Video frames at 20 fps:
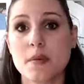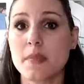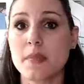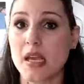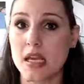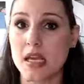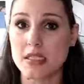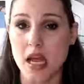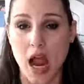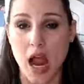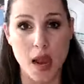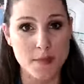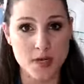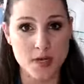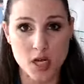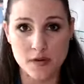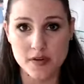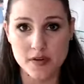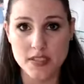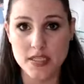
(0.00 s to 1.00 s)
because I'm a
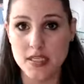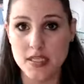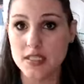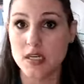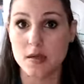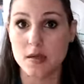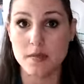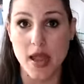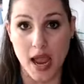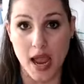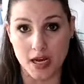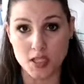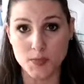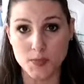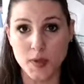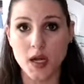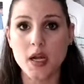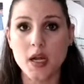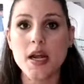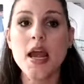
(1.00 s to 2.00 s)
nervous system expert,